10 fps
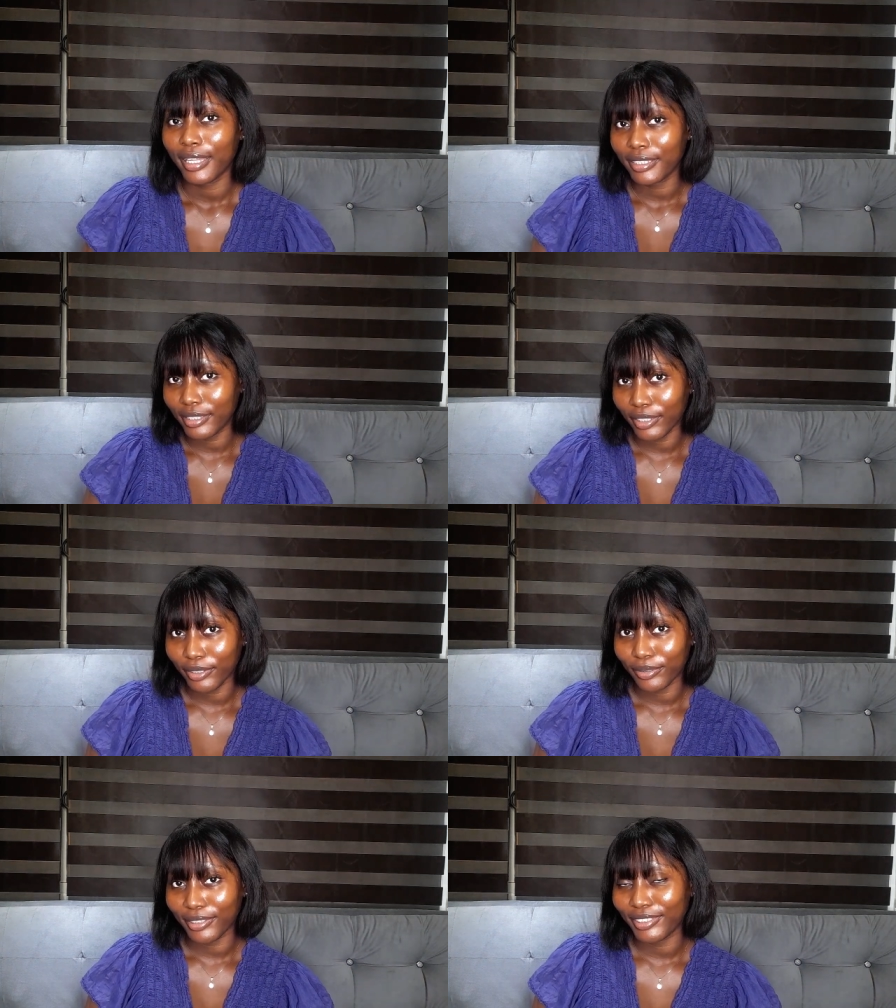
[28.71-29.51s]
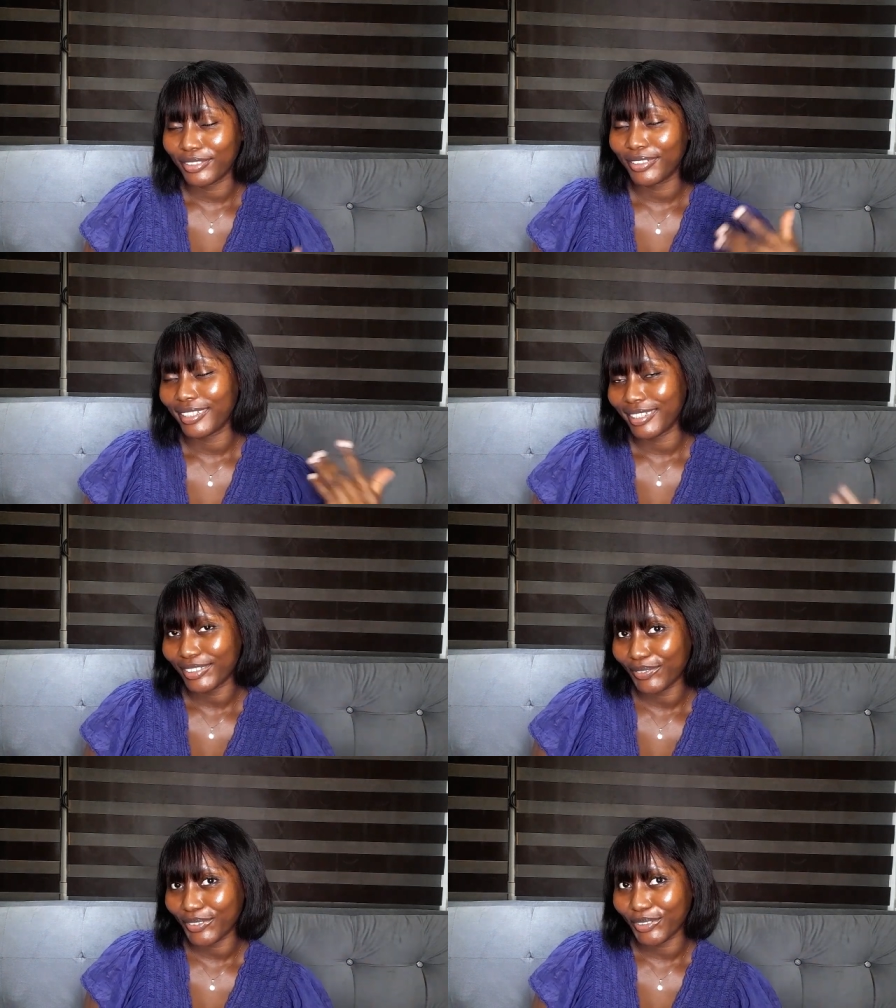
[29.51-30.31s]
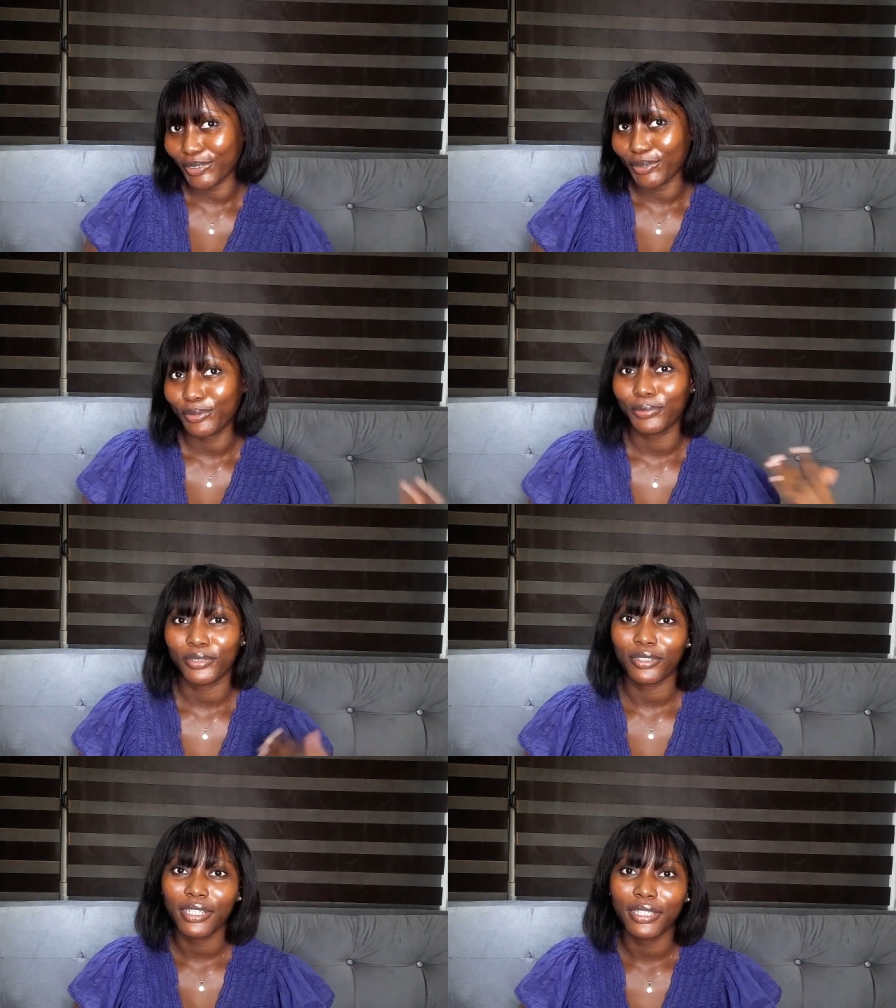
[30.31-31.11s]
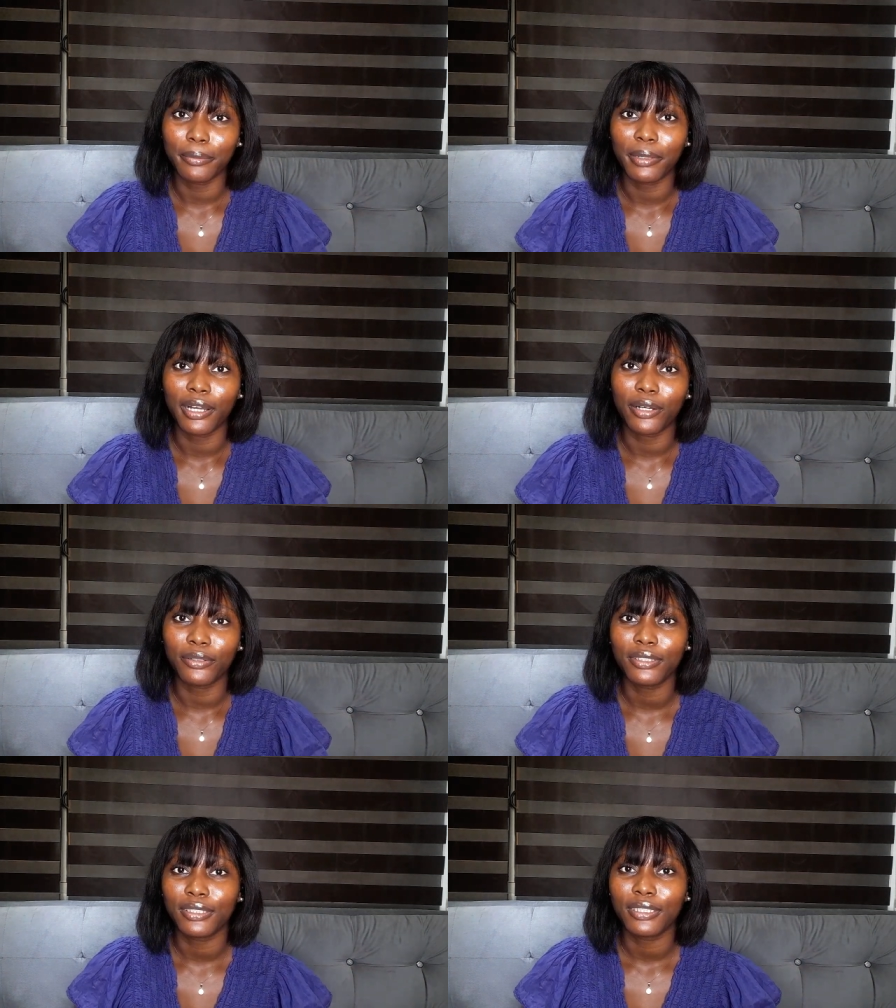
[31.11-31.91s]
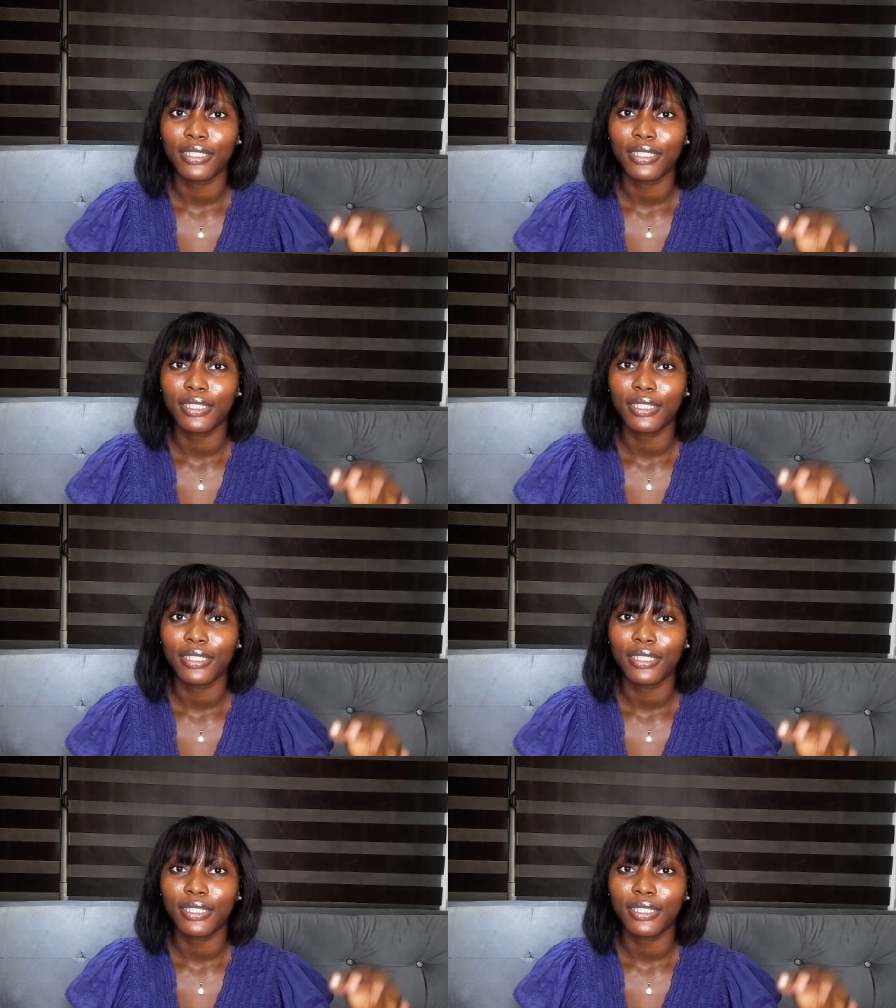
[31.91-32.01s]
And so in today's video we'll be talking about